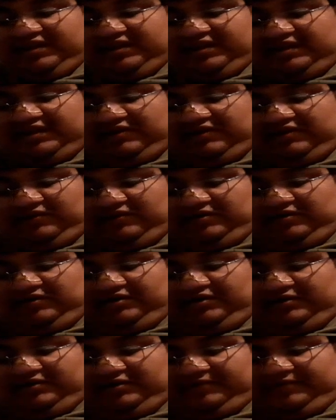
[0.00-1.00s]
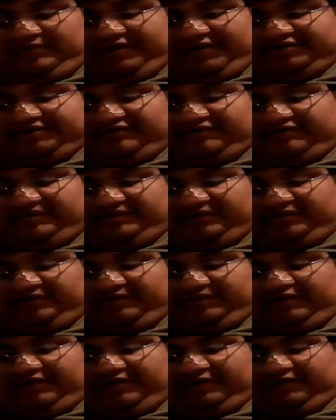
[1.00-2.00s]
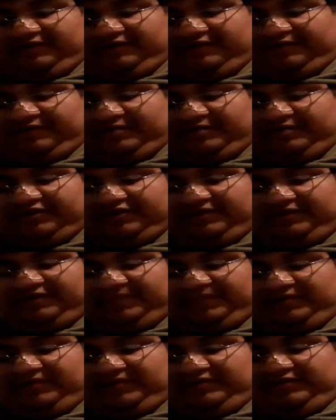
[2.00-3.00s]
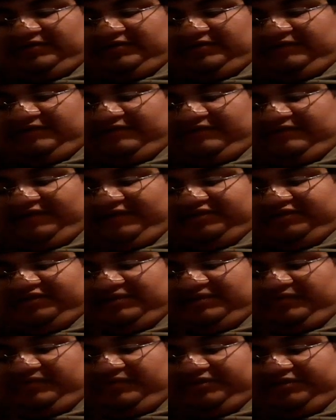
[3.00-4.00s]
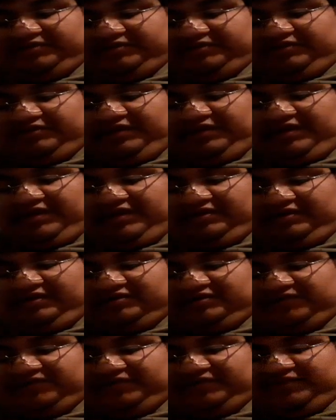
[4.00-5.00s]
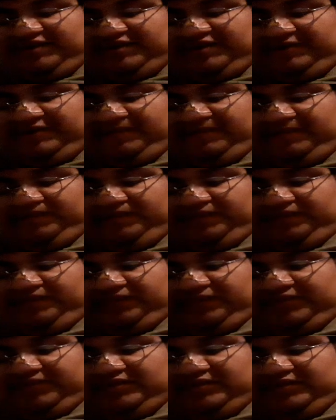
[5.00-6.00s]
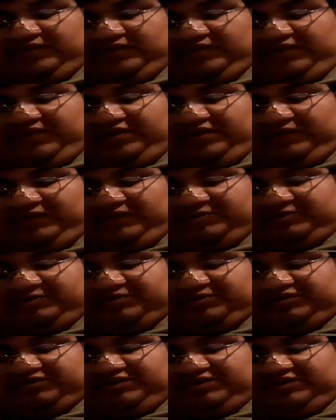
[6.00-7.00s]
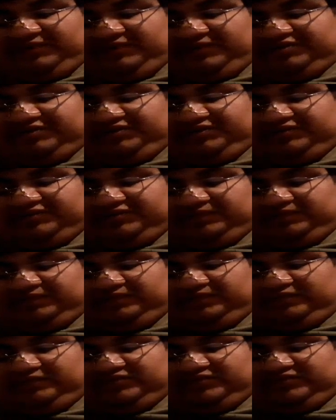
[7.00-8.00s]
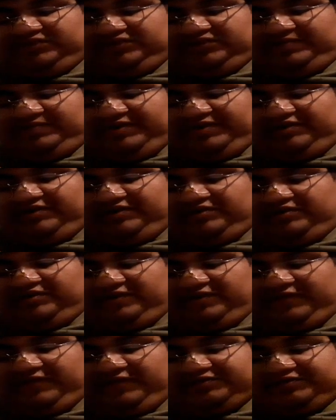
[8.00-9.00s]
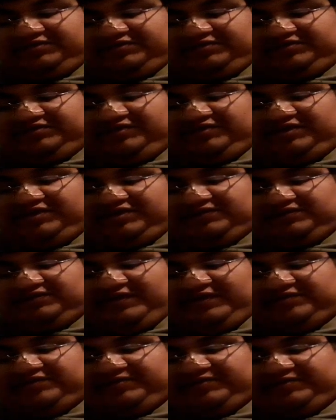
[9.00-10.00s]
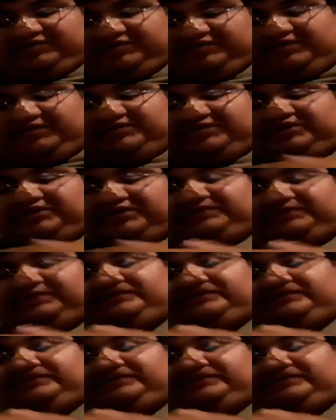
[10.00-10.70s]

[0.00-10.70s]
or a Rising Ripple Pravra from among them. Reveal it and put it into your hand and shuffle your deck. Regard once per turn skill when this unit is stood by your card effects. This unit gets 5,000 power in turn.